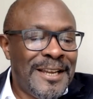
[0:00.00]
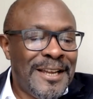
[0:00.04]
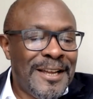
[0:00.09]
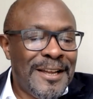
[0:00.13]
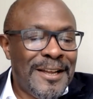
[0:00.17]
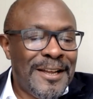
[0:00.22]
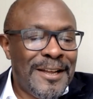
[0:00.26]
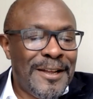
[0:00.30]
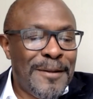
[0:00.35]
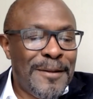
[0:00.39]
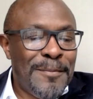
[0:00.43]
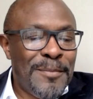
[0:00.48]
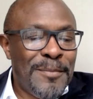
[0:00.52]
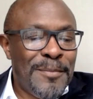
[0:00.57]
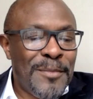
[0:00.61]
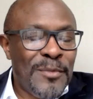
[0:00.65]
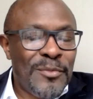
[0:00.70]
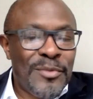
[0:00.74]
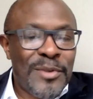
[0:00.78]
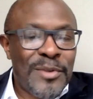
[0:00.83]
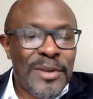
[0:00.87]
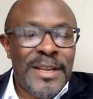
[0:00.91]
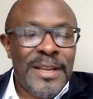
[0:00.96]

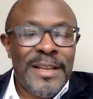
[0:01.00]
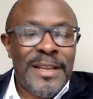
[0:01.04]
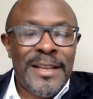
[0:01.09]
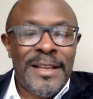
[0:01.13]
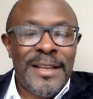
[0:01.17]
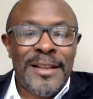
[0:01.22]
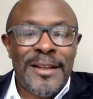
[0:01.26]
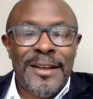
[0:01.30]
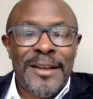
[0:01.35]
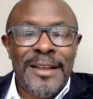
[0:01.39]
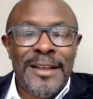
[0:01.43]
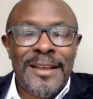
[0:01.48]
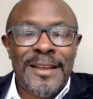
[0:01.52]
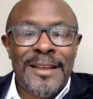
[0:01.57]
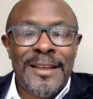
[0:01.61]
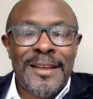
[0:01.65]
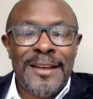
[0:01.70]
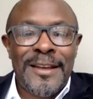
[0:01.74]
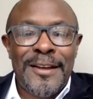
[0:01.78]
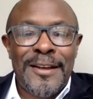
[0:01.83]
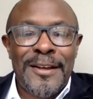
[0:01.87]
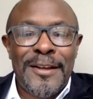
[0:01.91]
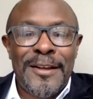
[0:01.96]
Really like,
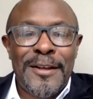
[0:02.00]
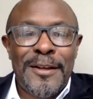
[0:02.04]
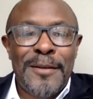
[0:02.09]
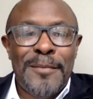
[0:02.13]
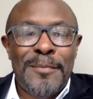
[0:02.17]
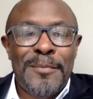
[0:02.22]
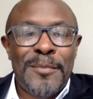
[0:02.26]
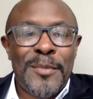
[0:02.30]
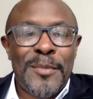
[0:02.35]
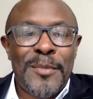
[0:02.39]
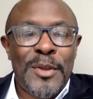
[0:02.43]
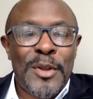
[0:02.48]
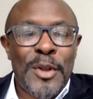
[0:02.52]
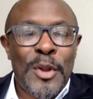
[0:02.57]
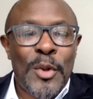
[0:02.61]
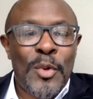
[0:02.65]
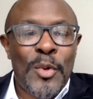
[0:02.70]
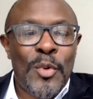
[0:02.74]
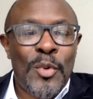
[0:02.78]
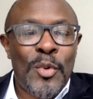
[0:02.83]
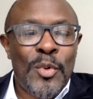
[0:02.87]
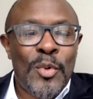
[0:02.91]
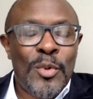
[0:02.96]

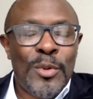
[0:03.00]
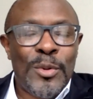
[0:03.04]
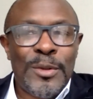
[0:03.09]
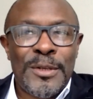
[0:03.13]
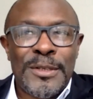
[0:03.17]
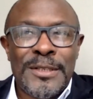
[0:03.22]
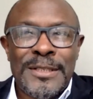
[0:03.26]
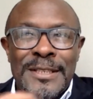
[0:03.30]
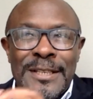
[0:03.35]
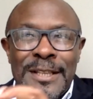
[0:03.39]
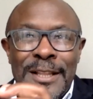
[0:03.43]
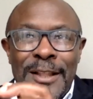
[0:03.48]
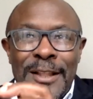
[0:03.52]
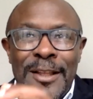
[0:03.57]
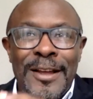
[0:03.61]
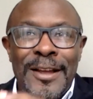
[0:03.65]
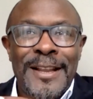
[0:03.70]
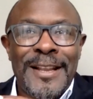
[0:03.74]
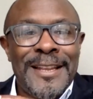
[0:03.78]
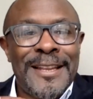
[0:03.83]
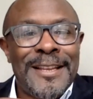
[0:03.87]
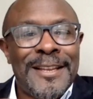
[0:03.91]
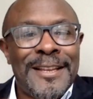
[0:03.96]
all
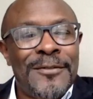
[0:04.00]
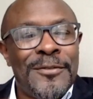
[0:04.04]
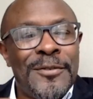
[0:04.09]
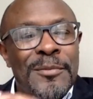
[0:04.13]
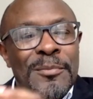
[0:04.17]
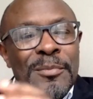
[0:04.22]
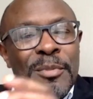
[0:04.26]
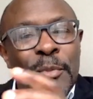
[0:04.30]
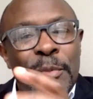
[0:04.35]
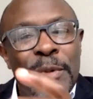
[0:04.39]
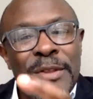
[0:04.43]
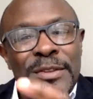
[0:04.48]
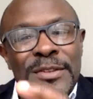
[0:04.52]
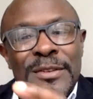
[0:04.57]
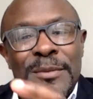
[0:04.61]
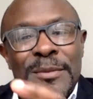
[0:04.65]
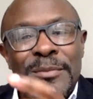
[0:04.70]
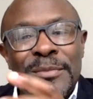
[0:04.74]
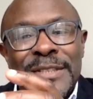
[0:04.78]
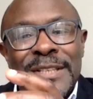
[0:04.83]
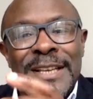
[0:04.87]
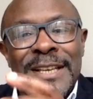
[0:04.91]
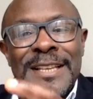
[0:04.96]
slightly different, but with
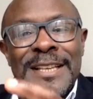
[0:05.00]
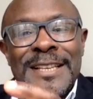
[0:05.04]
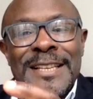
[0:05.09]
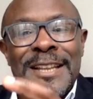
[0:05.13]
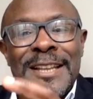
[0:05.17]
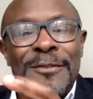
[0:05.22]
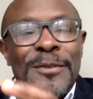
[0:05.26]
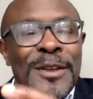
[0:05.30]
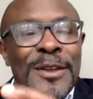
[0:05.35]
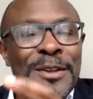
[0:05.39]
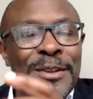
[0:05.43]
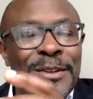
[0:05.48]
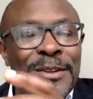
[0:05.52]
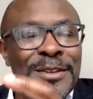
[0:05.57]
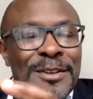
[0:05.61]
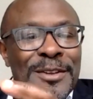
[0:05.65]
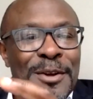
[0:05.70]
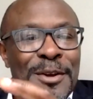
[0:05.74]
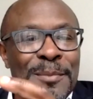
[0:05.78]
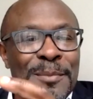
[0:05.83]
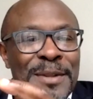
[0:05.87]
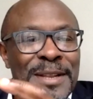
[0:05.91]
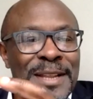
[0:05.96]
some significant
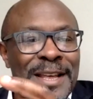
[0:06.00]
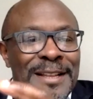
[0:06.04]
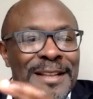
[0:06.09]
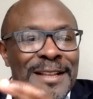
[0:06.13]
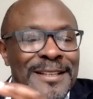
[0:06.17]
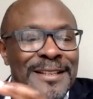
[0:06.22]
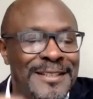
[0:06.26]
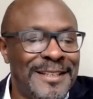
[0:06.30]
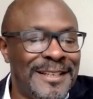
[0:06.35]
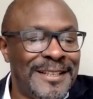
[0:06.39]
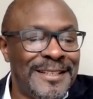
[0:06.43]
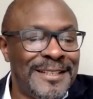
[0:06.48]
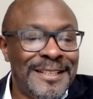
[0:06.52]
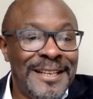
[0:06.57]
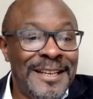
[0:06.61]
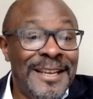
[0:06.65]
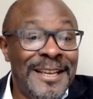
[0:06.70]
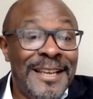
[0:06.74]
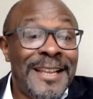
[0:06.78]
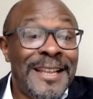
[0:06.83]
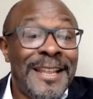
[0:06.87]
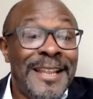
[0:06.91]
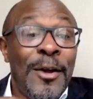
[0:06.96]
commonalities.
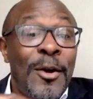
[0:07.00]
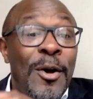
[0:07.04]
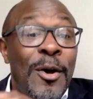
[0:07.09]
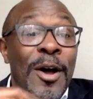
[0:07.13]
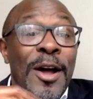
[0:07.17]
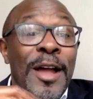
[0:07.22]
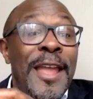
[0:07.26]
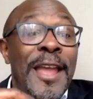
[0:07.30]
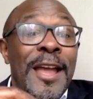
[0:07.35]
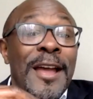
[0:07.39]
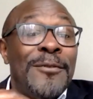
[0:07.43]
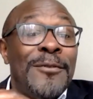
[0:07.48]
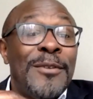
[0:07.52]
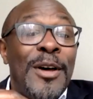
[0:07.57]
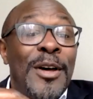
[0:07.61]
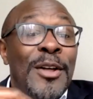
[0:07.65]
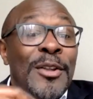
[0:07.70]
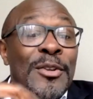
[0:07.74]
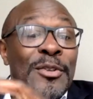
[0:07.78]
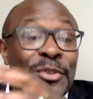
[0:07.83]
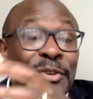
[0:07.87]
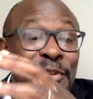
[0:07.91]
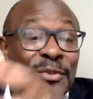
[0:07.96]
Now, I have
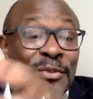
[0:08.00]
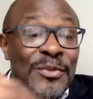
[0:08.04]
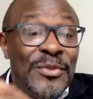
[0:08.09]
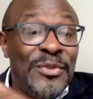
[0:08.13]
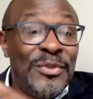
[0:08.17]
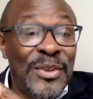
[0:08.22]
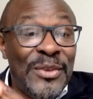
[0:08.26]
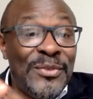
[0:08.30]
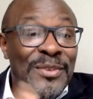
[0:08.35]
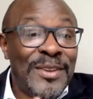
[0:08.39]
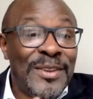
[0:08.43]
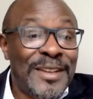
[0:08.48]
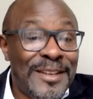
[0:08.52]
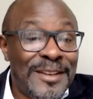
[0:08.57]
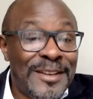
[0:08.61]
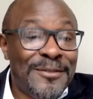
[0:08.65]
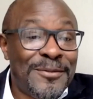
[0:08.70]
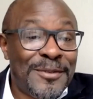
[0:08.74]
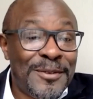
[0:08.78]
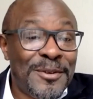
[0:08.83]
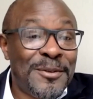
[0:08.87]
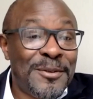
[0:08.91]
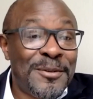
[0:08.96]
150
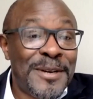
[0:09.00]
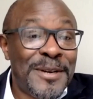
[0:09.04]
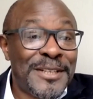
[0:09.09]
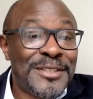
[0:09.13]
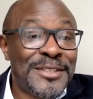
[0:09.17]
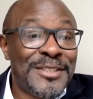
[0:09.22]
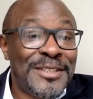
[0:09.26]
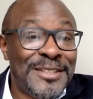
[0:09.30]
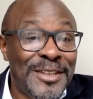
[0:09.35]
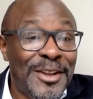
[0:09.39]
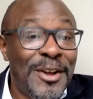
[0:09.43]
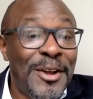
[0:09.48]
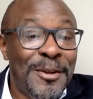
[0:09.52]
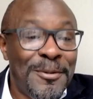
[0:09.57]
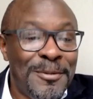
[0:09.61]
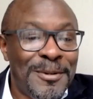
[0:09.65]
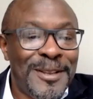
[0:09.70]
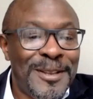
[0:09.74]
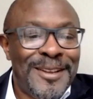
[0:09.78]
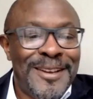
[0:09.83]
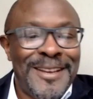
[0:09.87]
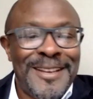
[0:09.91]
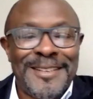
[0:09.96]
different questions I
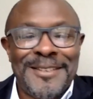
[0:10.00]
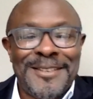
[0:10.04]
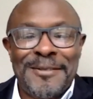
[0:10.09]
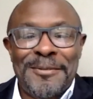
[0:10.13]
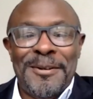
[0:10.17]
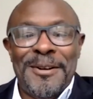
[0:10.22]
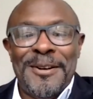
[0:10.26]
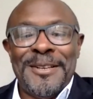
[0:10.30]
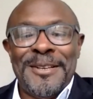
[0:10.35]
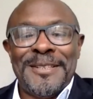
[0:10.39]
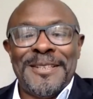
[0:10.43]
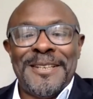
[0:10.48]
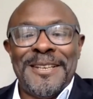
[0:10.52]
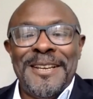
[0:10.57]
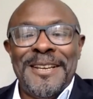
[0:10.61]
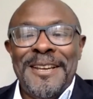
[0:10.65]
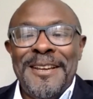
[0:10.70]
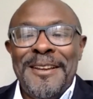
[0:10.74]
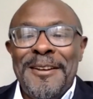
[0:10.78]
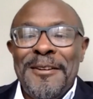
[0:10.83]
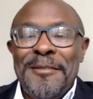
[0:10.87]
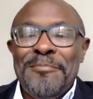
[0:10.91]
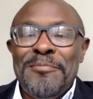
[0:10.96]
would like to ask,
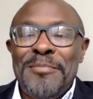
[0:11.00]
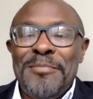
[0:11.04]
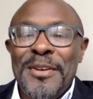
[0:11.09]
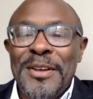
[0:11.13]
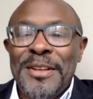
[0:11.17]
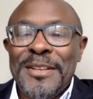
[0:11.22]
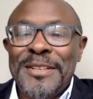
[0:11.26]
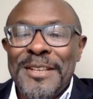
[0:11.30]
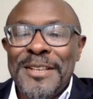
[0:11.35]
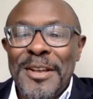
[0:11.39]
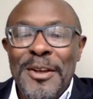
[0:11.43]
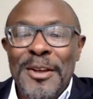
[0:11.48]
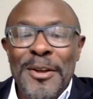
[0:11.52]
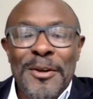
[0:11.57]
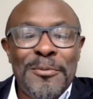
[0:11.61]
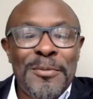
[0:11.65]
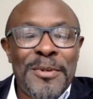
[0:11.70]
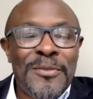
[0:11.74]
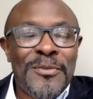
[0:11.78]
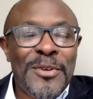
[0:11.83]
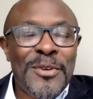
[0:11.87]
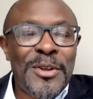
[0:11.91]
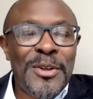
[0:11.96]
but
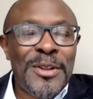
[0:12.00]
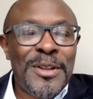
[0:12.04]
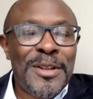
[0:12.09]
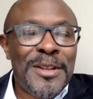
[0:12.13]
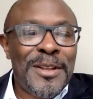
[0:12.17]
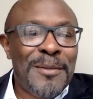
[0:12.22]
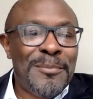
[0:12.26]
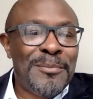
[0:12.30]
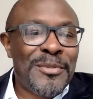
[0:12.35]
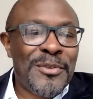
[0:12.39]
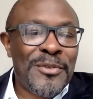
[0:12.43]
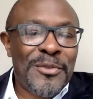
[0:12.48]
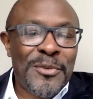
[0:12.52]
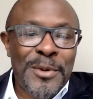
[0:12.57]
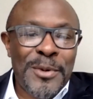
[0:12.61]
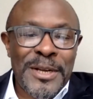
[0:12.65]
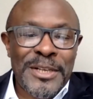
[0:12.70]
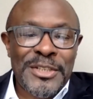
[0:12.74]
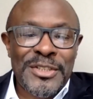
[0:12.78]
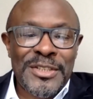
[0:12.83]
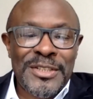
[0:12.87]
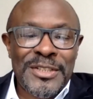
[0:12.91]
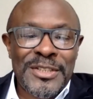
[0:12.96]
we've got a number of
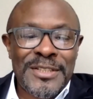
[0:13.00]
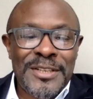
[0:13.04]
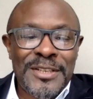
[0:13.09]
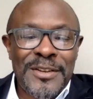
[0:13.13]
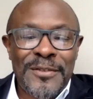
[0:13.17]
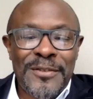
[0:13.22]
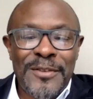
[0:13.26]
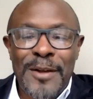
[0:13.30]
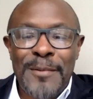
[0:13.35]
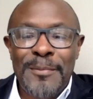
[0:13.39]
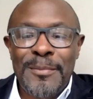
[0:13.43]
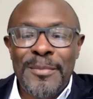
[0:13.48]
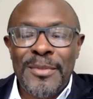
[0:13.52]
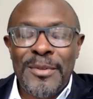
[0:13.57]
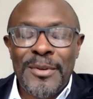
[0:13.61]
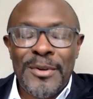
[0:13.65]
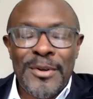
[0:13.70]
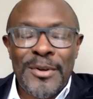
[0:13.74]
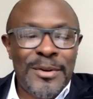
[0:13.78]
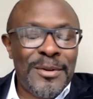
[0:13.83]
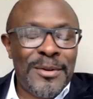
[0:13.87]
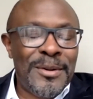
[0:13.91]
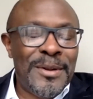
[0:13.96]
questions that have come
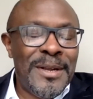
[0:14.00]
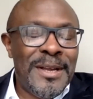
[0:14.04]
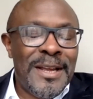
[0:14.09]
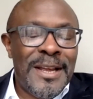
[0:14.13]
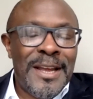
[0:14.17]
through,